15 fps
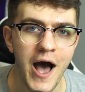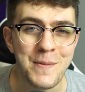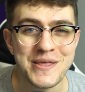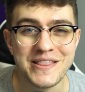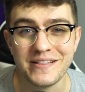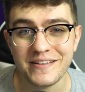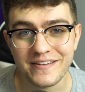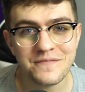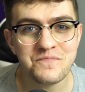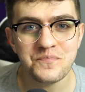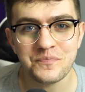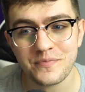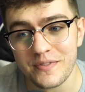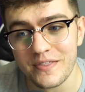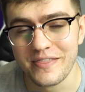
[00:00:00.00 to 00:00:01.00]
I mean,
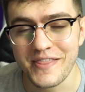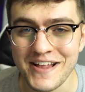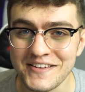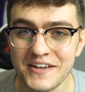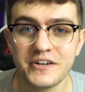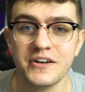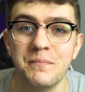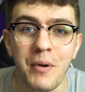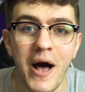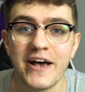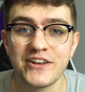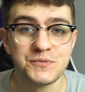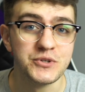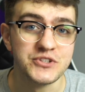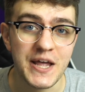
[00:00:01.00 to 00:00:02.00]
that's not an
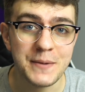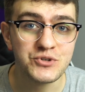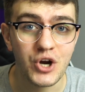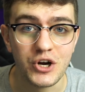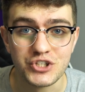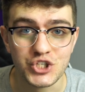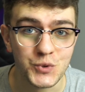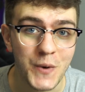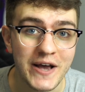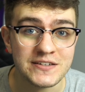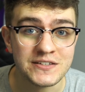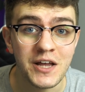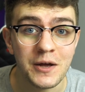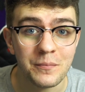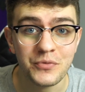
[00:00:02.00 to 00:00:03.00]
impossible depth chart to
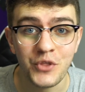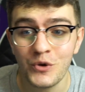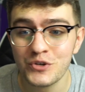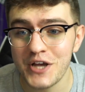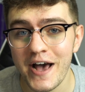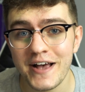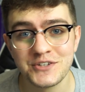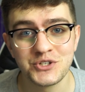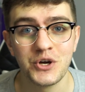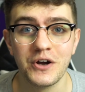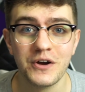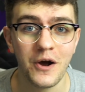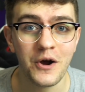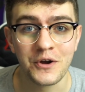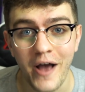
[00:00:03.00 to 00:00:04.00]
rise up. Those guys
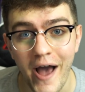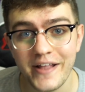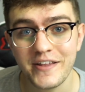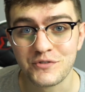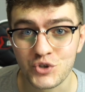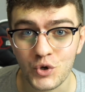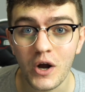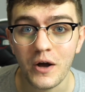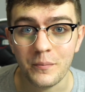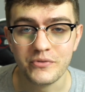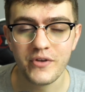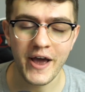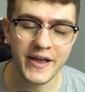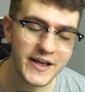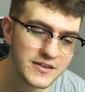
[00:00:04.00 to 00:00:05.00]
are are kind of
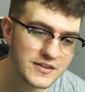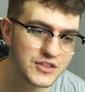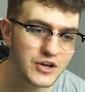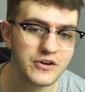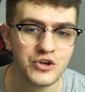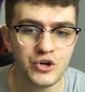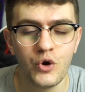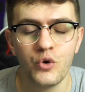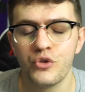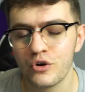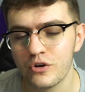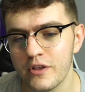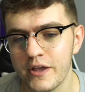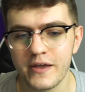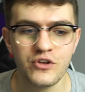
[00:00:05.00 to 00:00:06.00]
scrubs. I get that they're you know
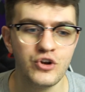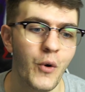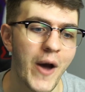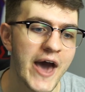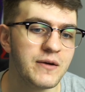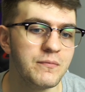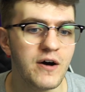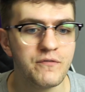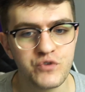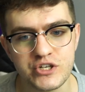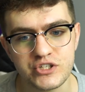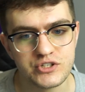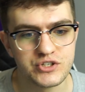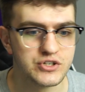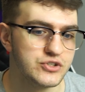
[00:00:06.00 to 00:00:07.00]
they're like you know Adam
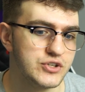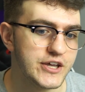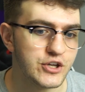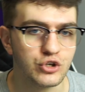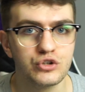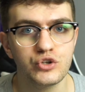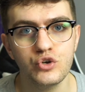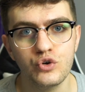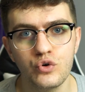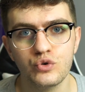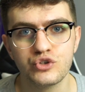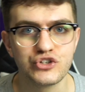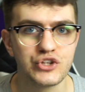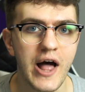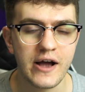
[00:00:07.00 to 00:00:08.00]
Humphries is this like
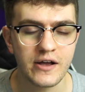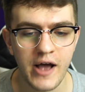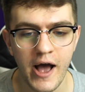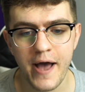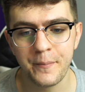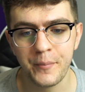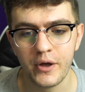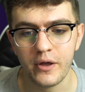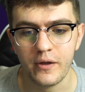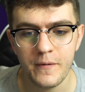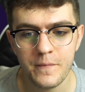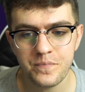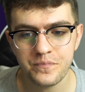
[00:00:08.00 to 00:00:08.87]
glue slot guy, but